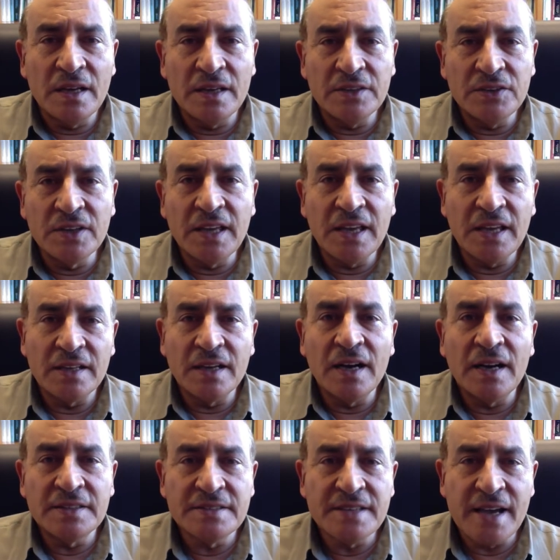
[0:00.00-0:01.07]
you can
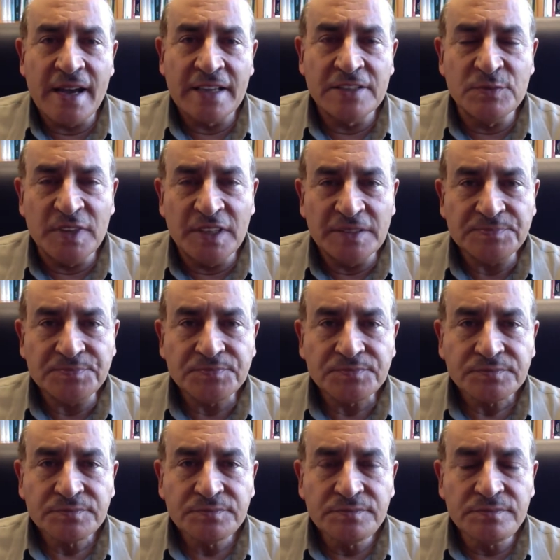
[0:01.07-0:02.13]
contact me.
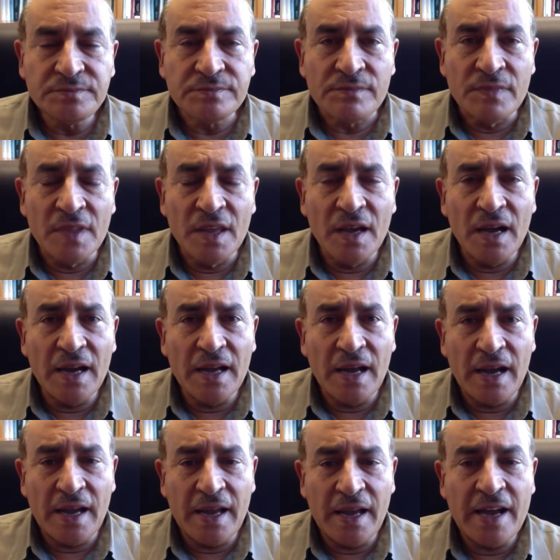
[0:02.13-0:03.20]

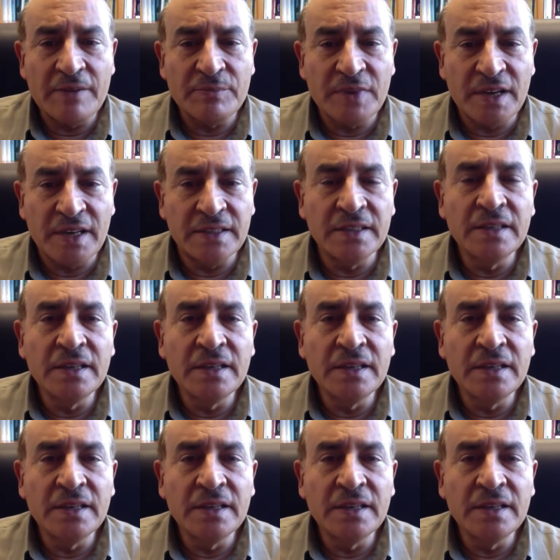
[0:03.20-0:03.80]
I have my